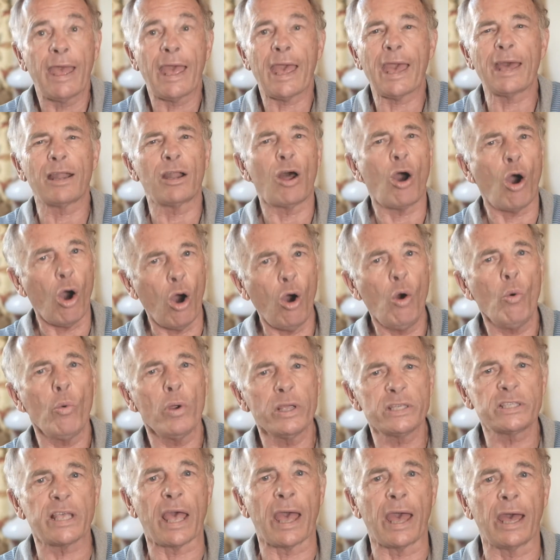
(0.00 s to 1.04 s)
and
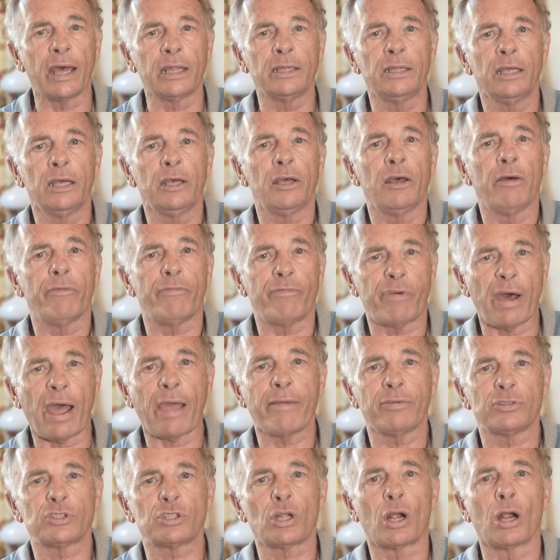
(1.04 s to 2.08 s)
always had
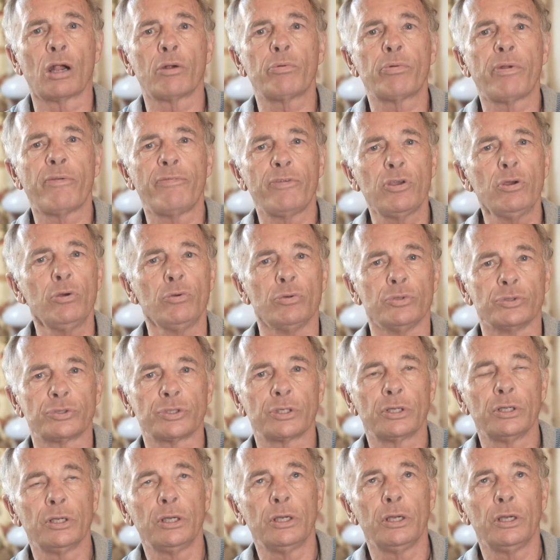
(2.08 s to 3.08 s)
5-star reviews,